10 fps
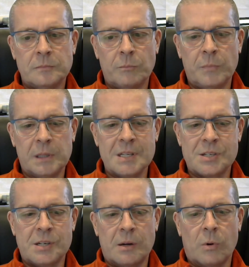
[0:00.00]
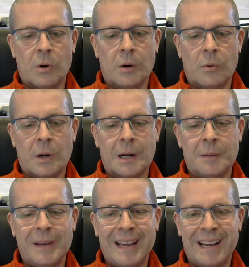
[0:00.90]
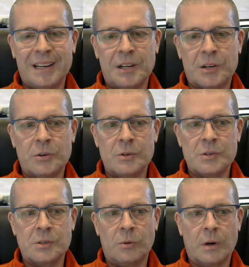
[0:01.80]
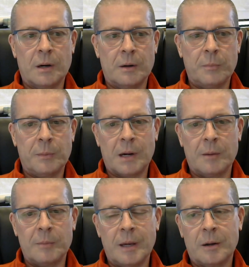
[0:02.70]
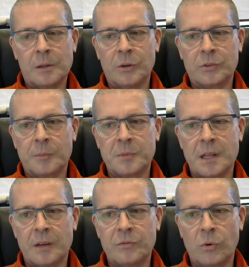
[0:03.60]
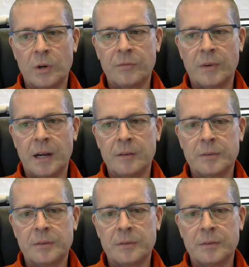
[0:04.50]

but this year we're going to be adding crews, so we're going to be probably up closer up to that 45.